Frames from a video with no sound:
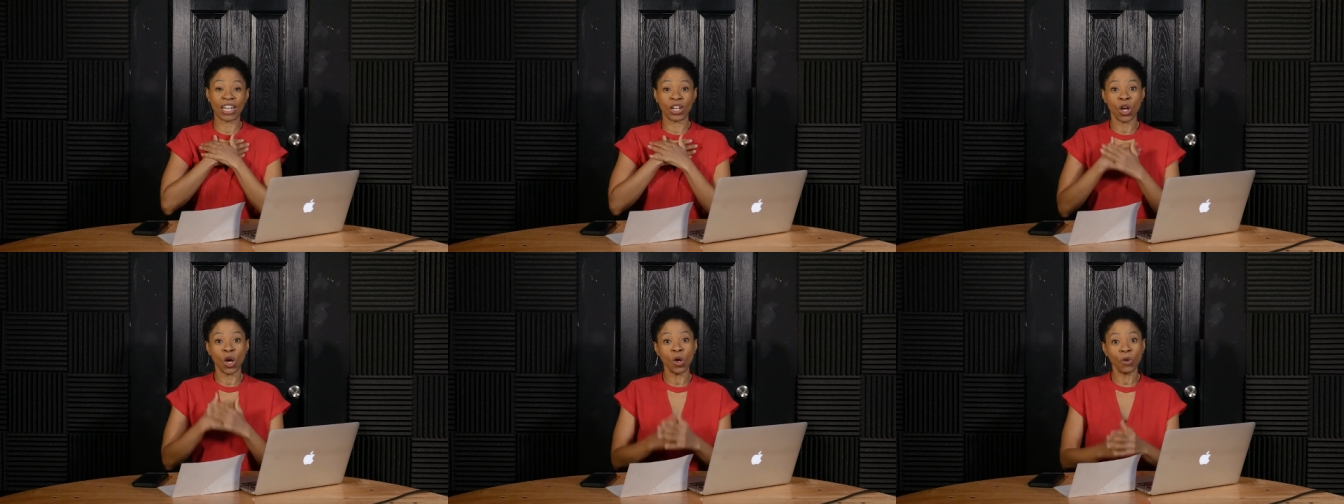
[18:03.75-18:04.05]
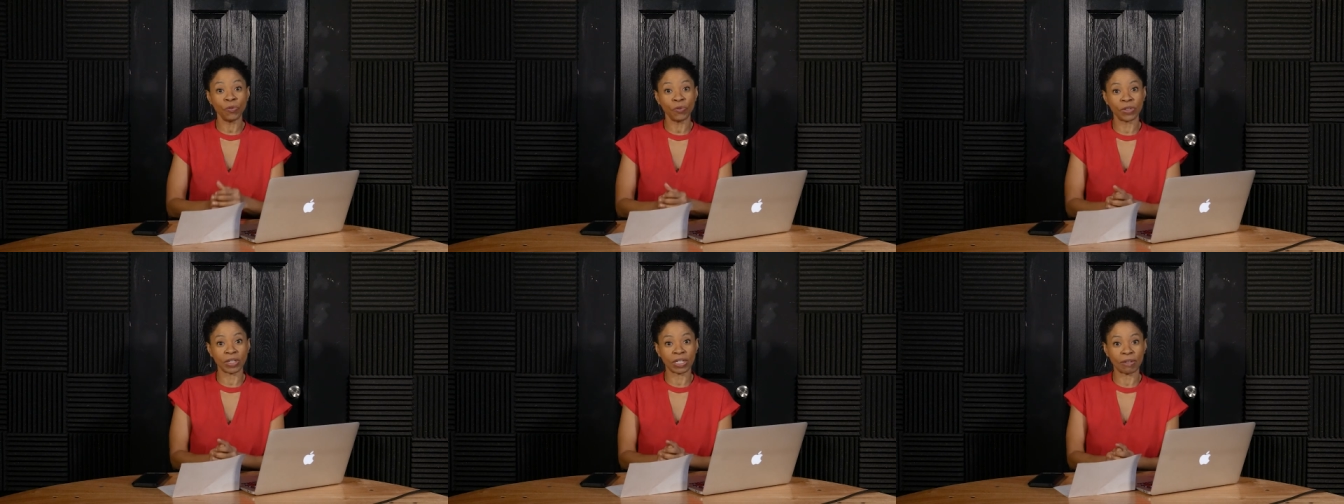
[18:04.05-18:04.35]
And
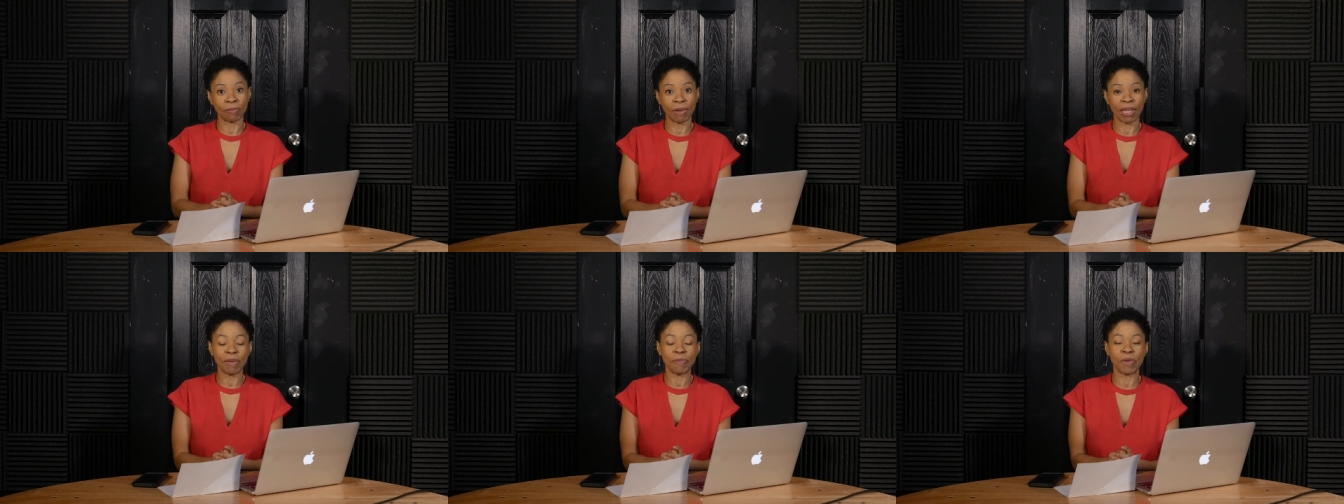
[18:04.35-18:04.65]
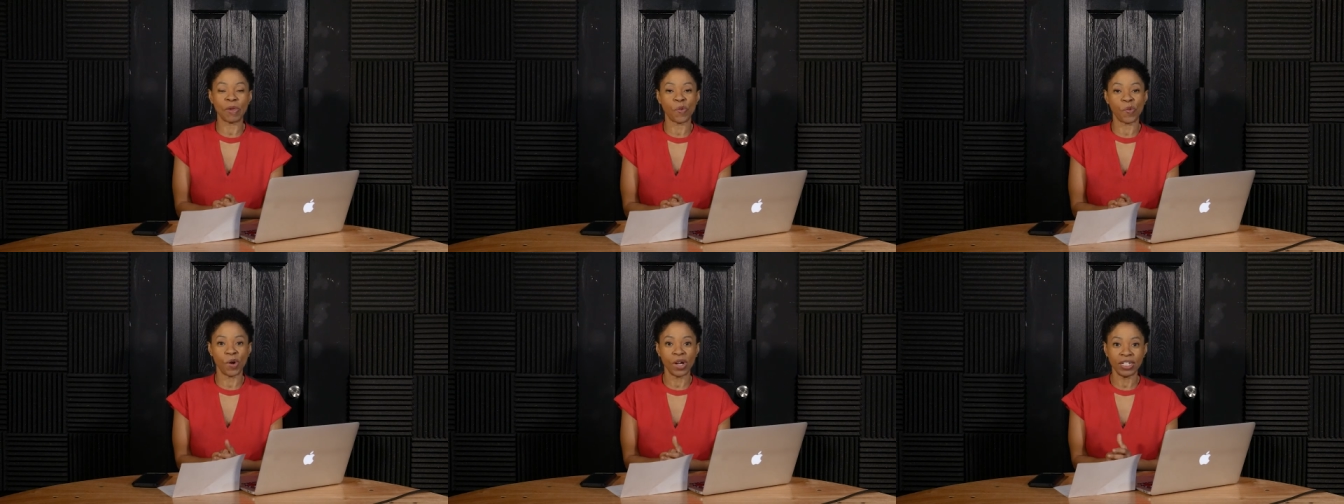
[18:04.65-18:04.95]
hopefully,
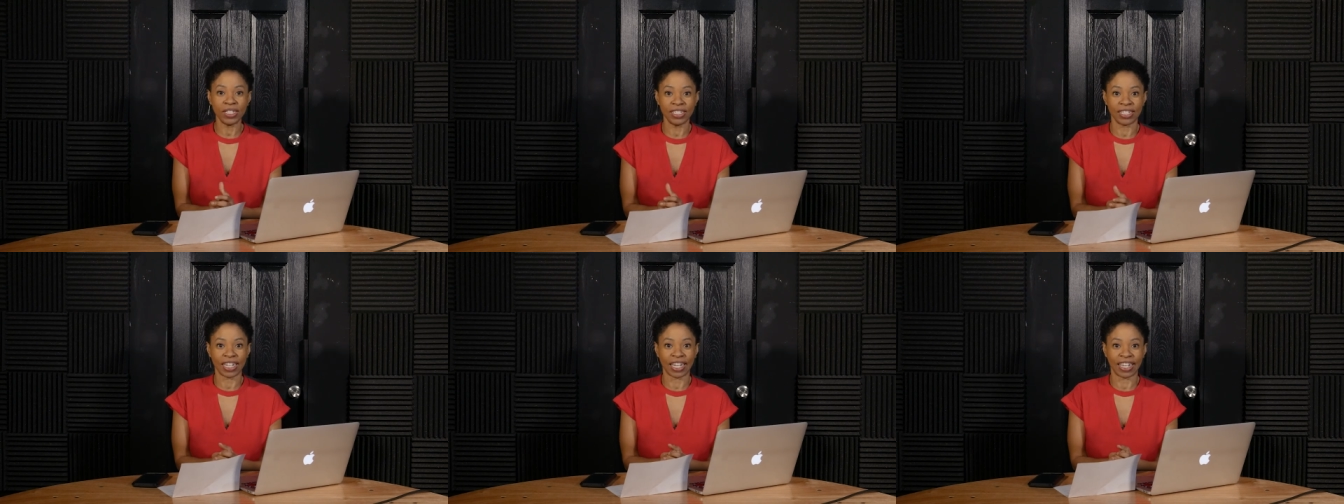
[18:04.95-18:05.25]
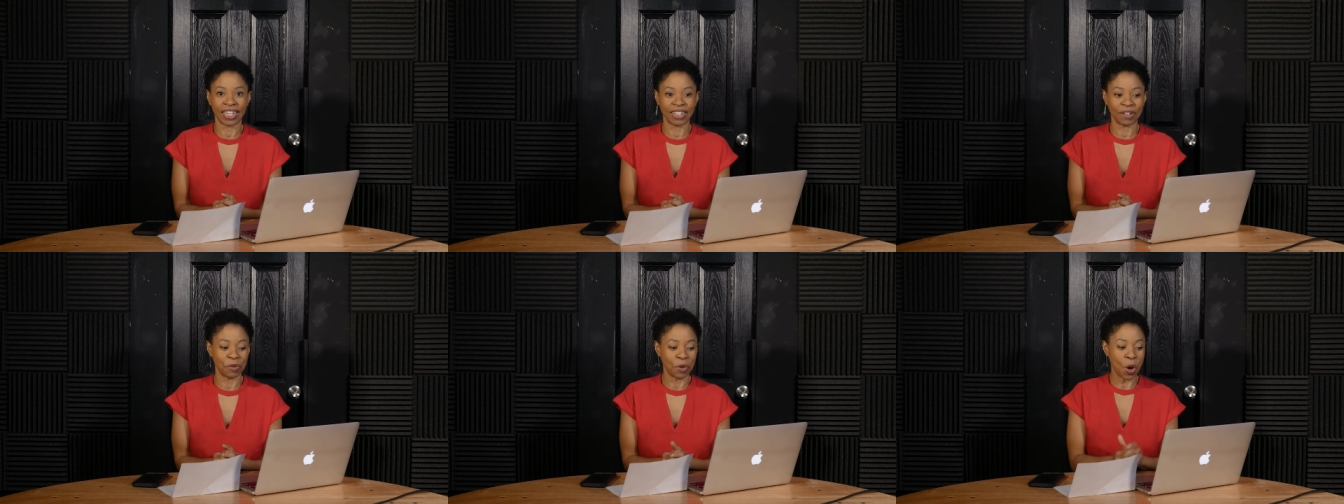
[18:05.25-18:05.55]
maybe one
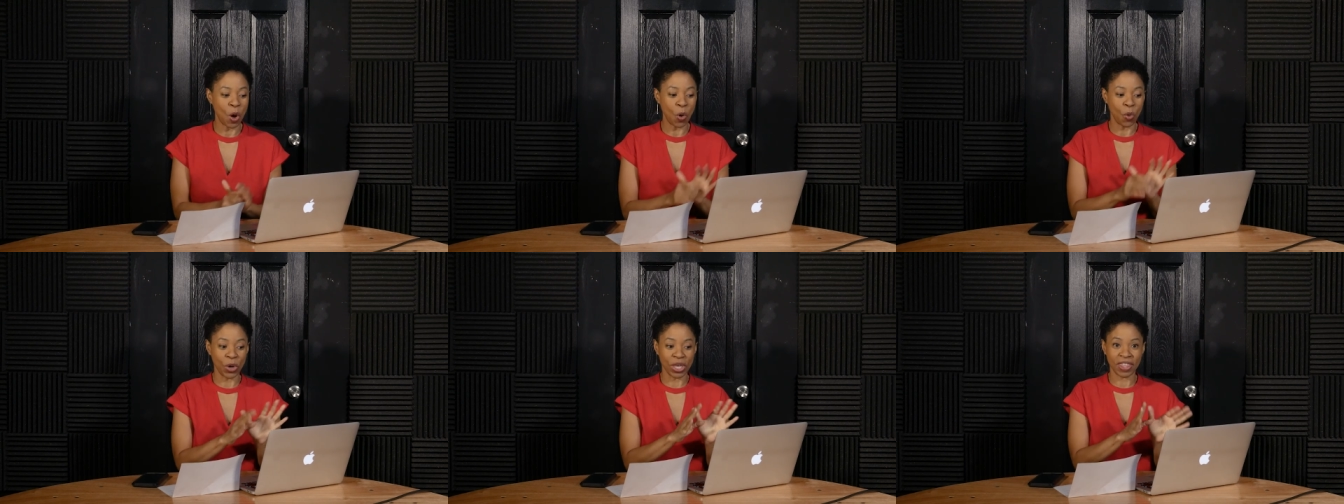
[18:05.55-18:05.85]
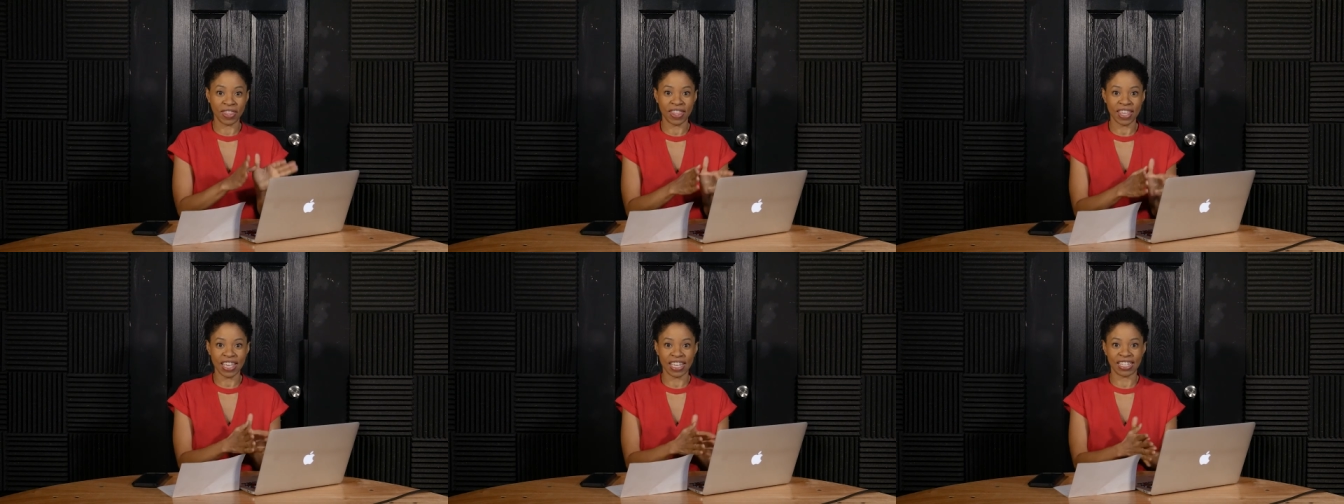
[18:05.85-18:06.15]
day
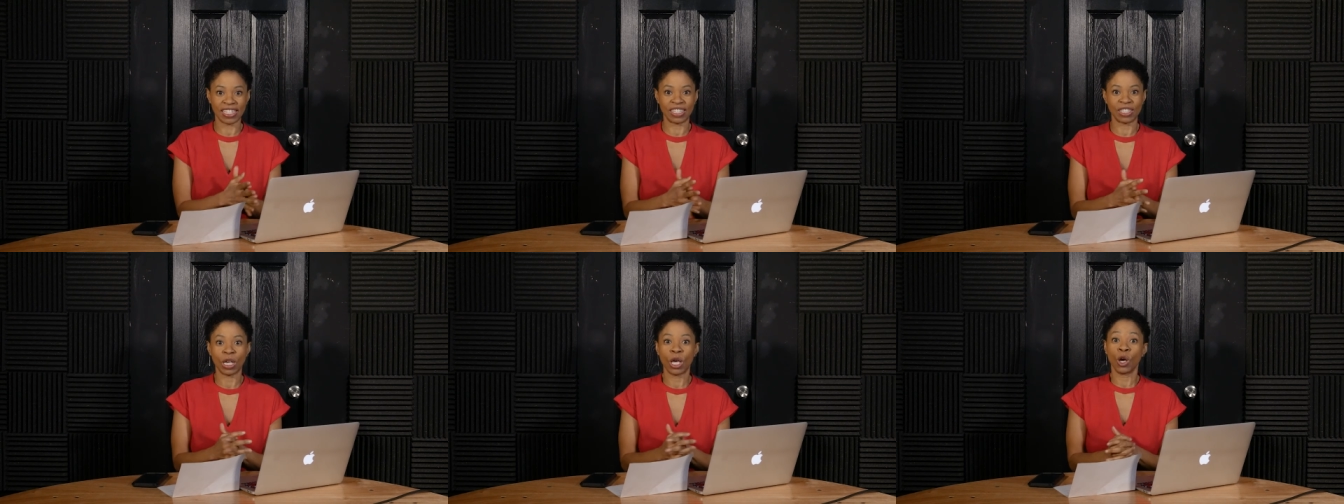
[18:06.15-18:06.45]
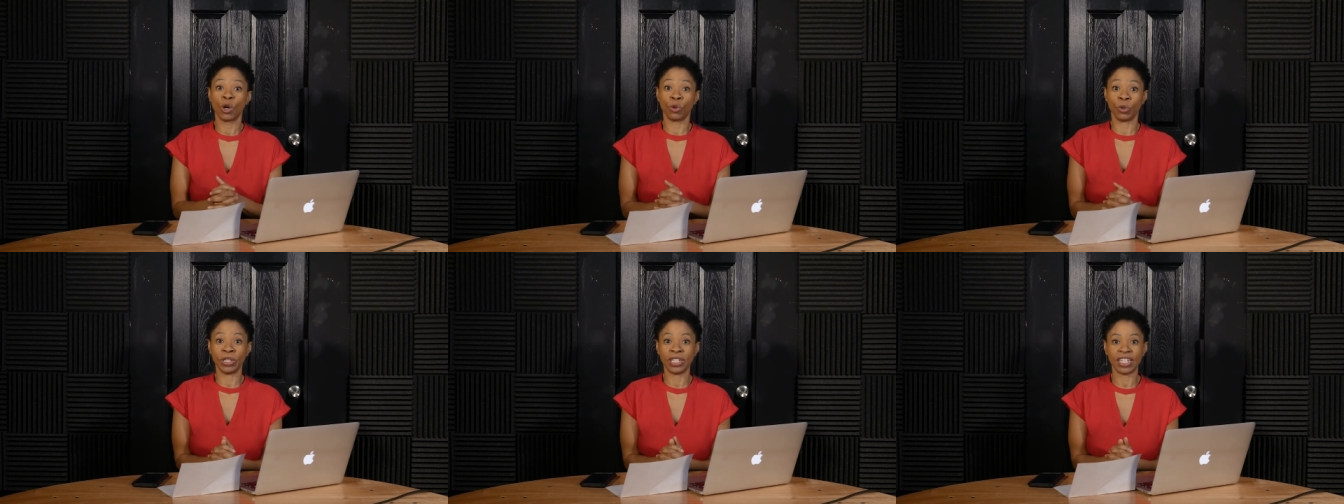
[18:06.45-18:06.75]
with this,
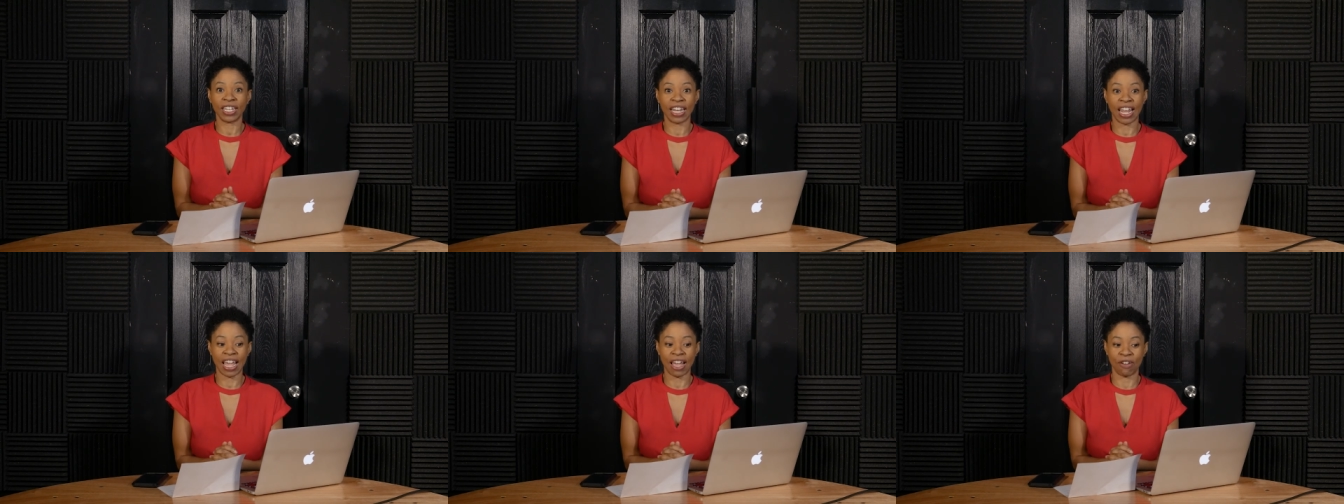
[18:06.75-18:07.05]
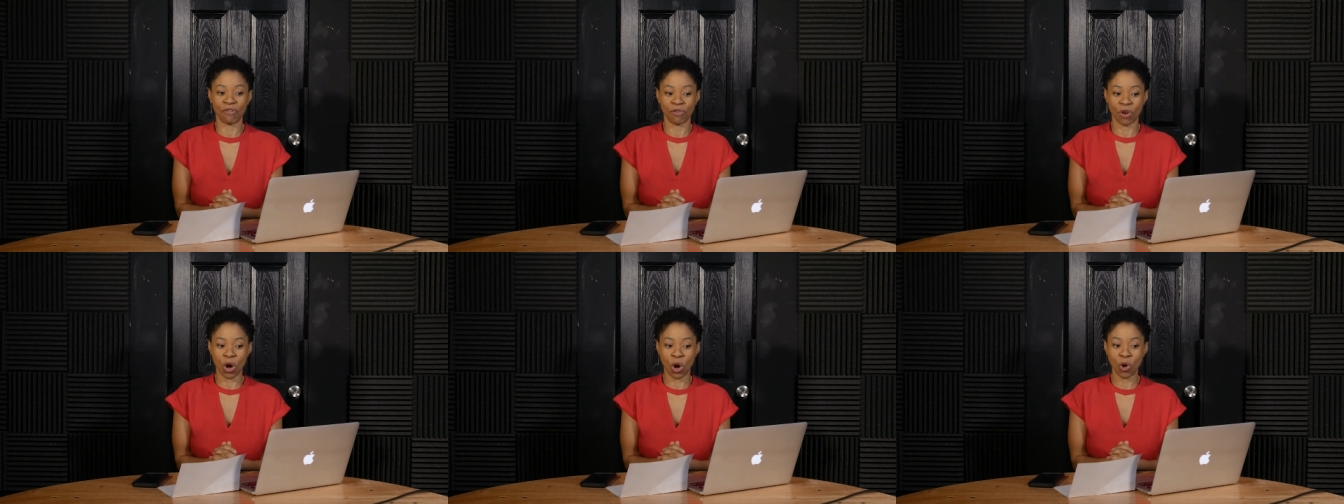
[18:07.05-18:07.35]
we can
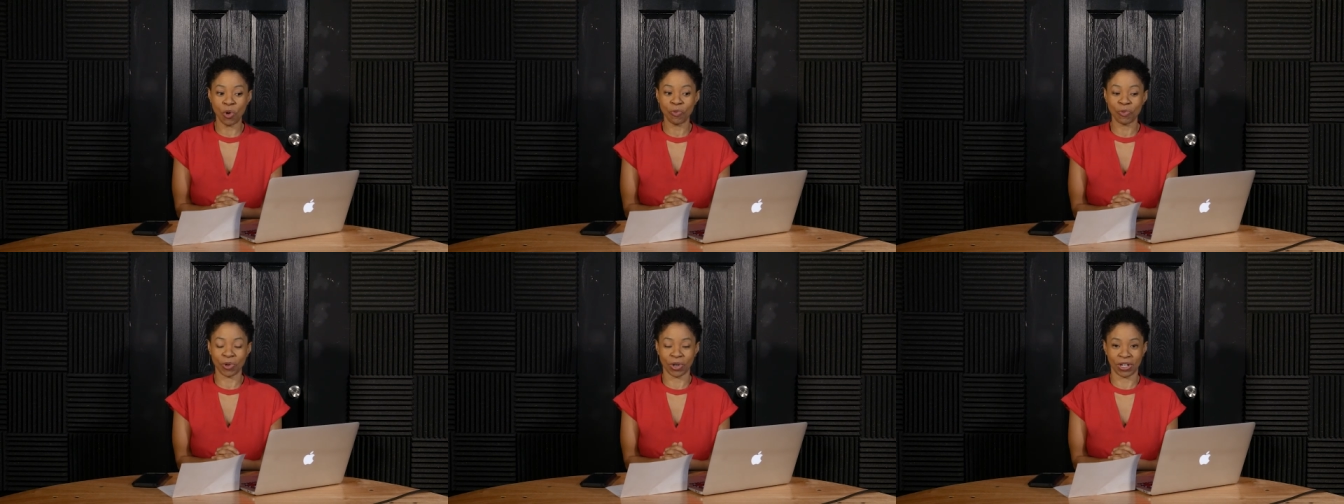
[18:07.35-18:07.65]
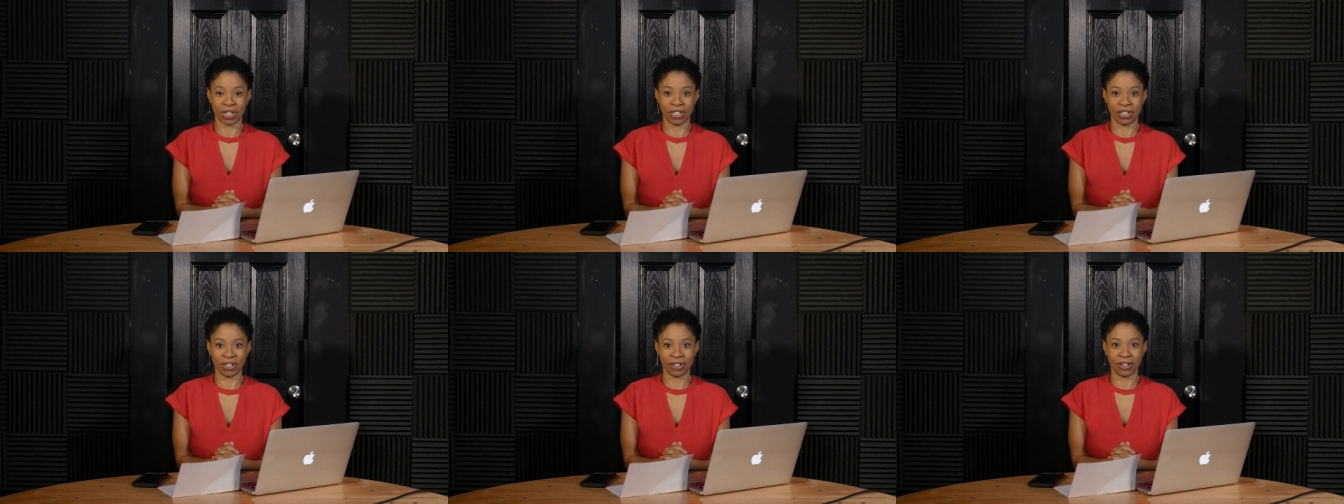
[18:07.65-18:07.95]
have Oprah
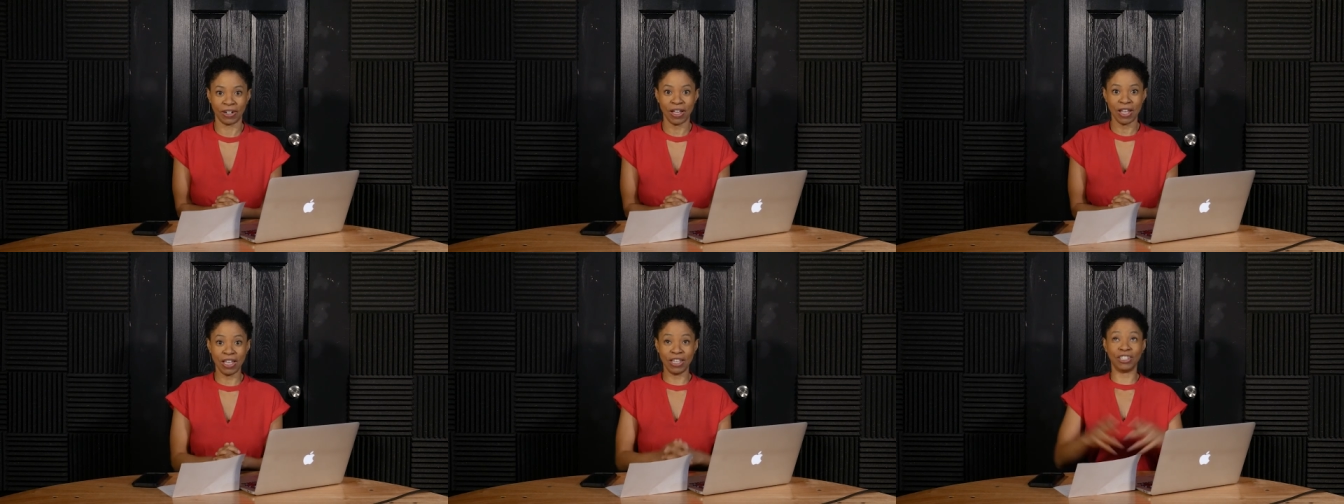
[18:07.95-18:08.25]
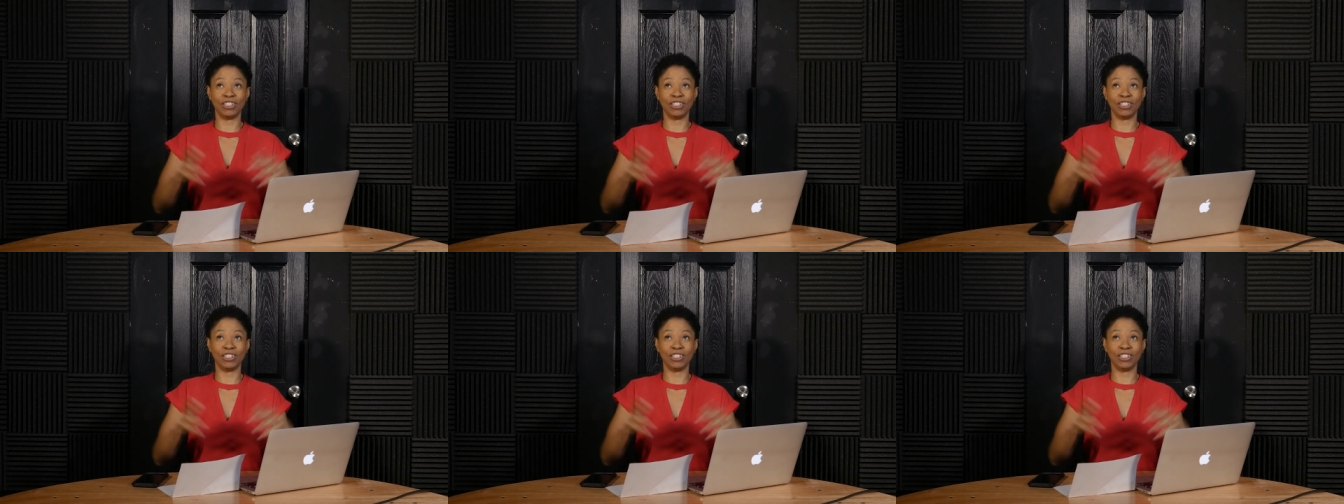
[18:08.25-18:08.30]
here.